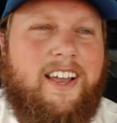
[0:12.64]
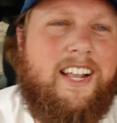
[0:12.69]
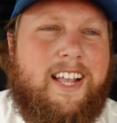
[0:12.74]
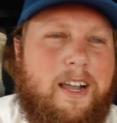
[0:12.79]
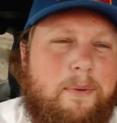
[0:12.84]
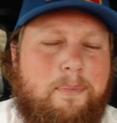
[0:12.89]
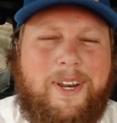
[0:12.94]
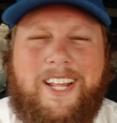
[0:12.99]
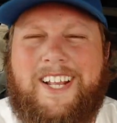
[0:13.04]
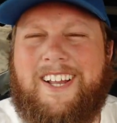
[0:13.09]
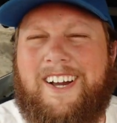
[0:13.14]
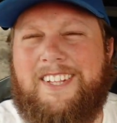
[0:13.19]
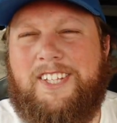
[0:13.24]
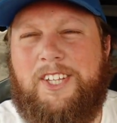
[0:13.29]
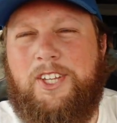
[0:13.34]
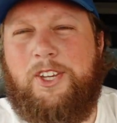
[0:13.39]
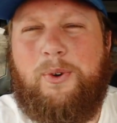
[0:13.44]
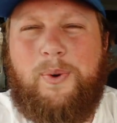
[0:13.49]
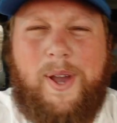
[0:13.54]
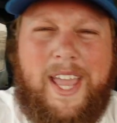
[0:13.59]
A company called
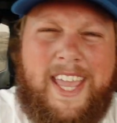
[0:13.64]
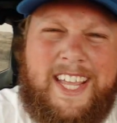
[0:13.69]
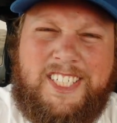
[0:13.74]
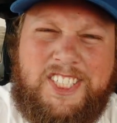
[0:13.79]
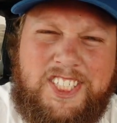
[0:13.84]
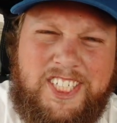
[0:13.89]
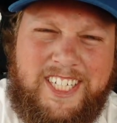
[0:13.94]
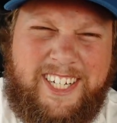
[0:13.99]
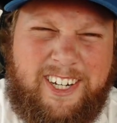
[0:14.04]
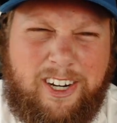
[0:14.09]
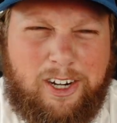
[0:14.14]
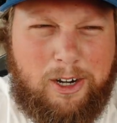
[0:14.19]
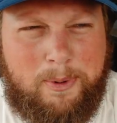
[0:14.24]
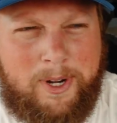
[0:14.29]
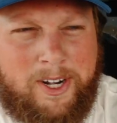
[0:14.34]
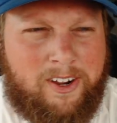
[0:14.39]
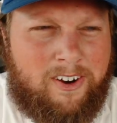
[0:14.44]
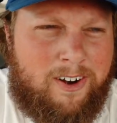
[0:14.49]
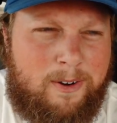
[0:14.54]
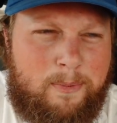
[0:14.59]
UAG, Urban
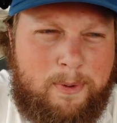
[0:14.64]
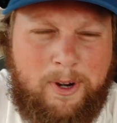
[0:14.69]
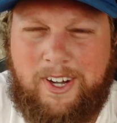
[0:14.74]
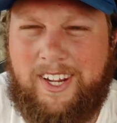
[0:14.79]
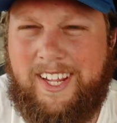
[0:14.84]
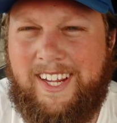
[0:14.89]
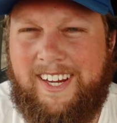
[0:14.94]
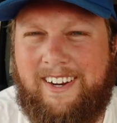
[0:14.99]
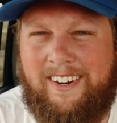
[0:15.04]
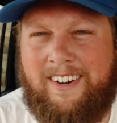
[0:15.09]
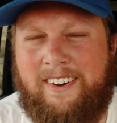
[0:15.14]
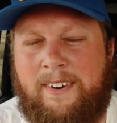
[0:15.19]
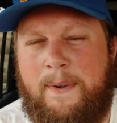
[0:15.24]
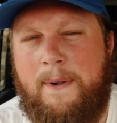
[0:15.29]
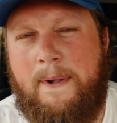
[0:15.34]
Armor Gear,